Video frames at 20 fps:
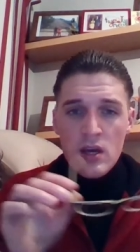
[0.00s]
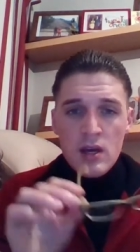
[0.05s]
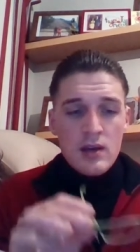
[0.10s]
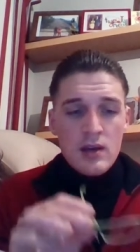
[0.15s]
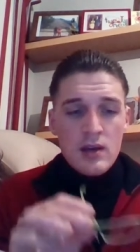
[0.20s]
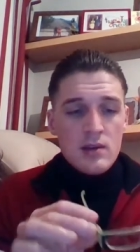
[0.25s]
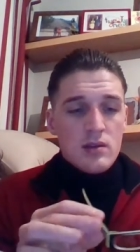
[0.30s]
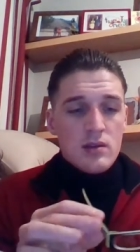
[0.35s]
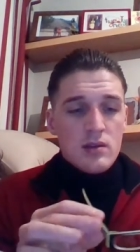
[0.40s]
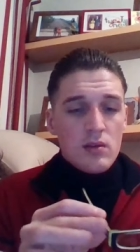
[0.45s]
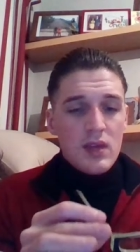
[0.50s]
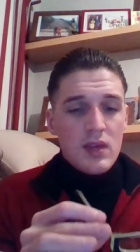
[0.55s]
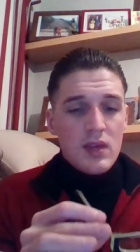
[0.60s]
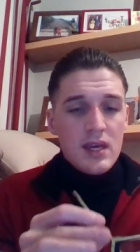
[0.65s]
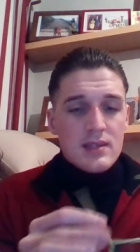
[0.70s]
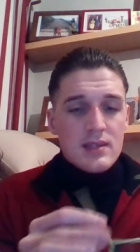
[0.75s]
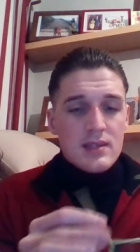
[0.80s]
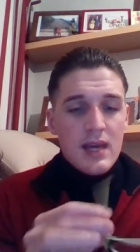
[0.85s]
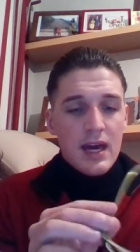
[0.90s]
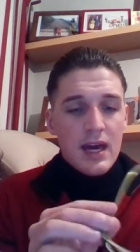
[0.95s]
So
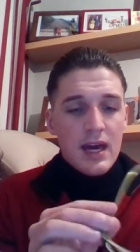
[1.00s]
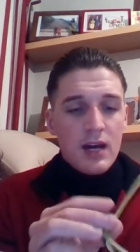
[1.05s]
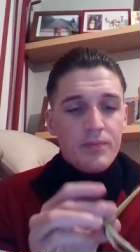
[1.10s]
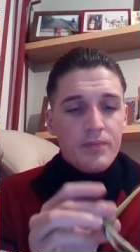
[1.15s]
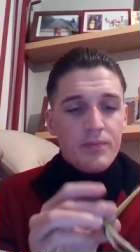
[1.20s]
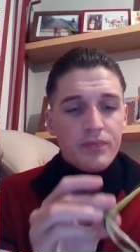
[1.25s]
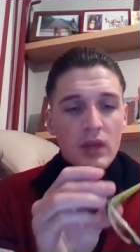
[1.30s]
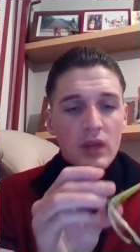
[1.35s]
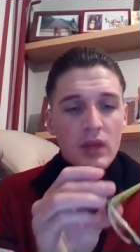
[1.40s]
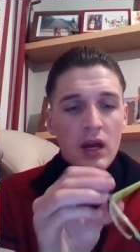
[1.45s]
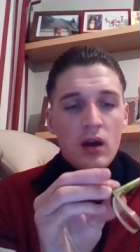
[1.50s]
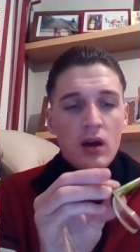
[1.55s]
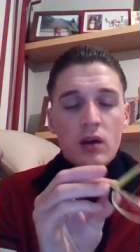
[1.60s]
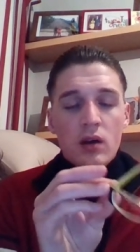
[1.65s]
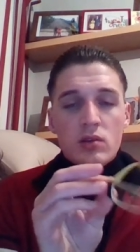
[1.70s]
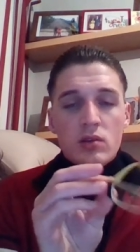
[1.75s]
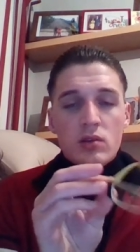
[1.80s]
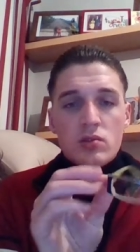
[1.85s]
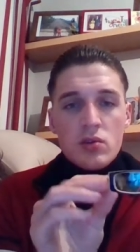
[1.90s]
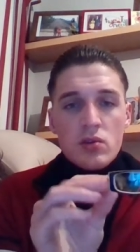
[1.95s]
these here, are
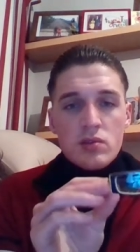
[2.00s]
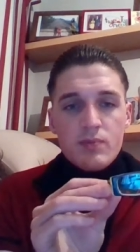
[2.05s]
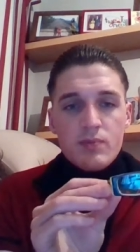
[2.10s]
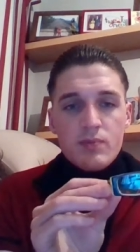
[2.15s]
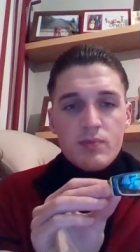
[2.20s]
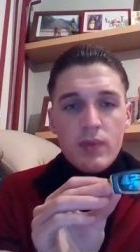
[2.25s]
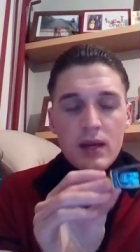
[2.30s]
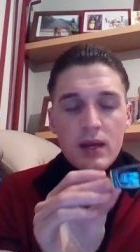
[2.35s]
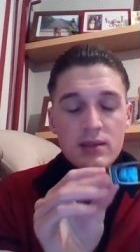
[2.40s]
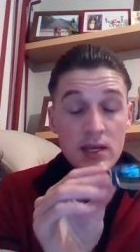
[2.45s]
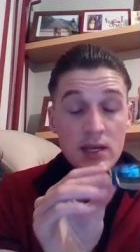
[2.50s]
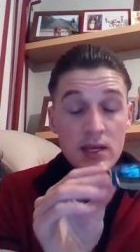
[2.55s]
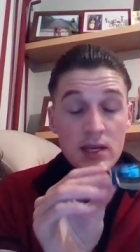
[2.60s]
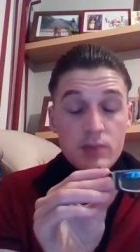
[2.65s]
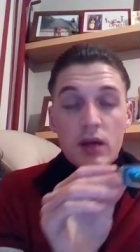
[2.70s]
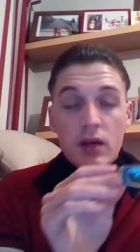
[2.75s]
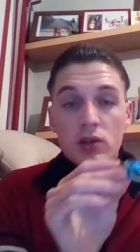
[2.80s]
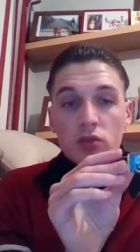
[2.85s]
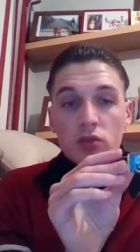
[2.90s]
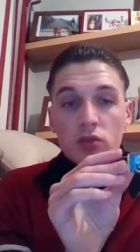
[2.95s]
Jasper,
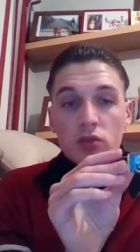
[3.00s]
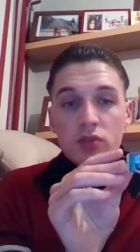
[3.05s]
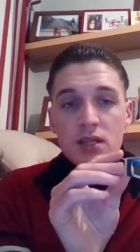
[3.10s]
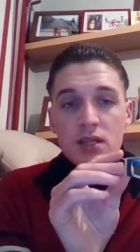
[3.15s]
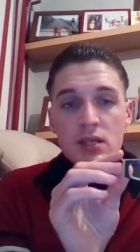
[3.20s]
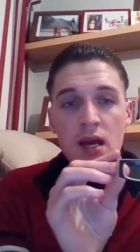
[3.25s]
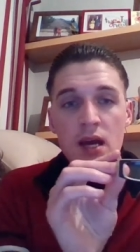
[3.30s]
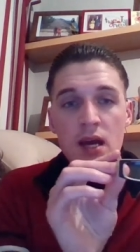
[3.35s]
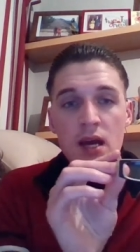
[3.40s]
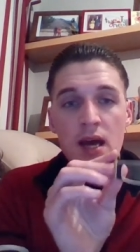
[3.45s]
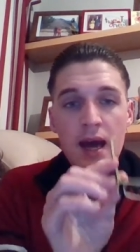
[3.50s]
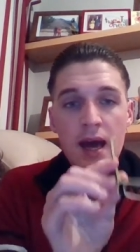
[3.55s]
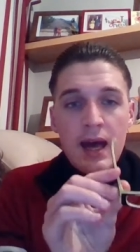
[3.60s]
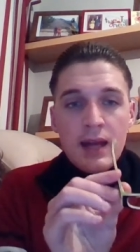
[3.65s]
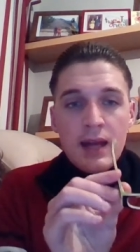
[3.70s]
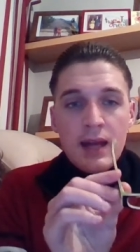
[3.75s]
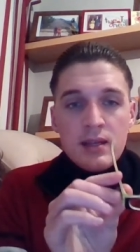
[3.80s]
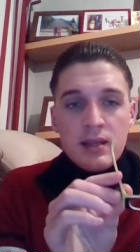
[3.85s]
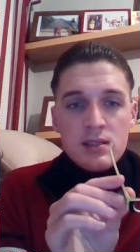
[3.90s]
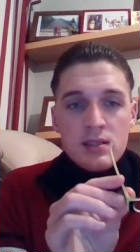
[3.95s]
Jasper Conran
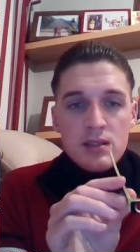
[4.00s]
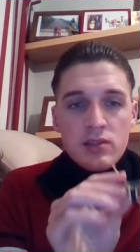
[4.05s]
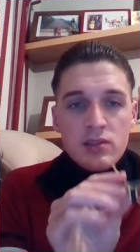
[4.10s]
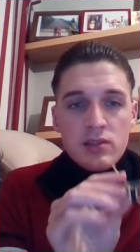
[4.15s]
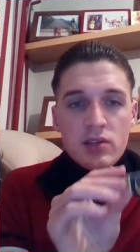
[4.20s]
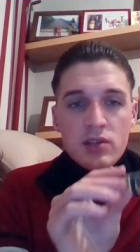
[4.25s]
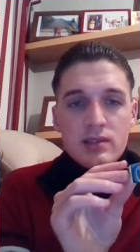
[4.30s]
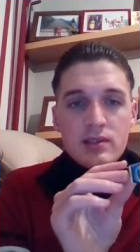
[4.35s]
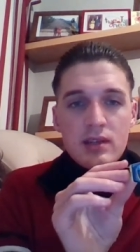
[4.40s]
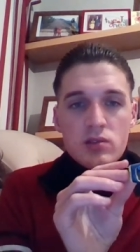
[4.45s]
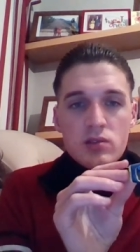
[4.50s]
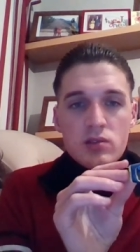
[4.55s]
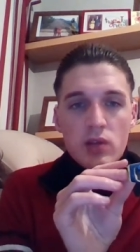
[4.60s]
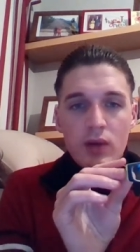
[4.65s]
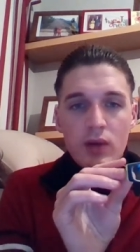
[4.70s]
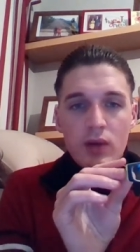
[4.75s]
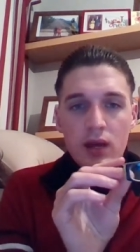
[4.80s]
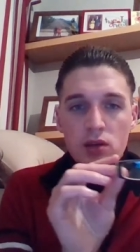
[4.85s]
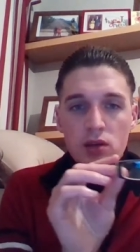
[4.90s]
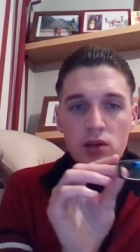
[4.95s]
and, as you can see straight
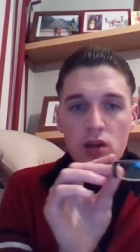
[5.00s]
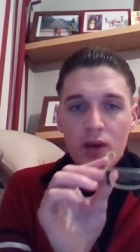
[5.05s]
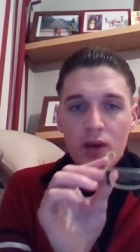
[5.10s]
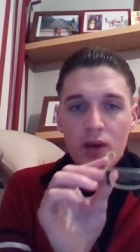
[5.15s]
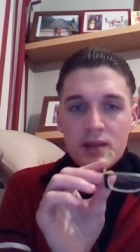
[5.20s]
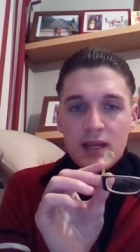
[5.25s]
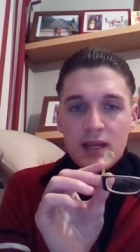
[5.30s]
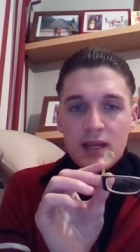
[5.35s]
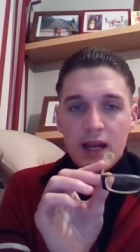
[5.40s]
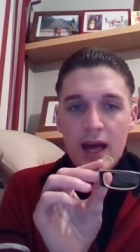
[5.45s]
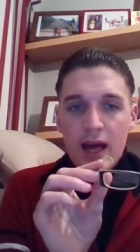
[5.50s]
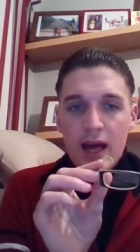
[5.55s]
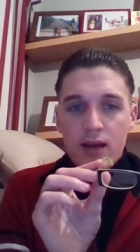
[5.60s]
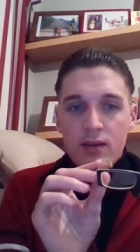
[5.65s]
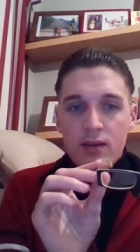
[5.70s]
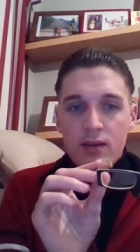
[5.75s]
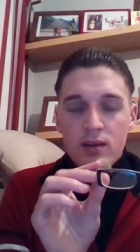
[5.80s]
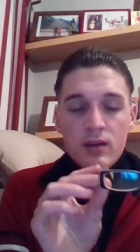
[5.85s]
away, no anti-glare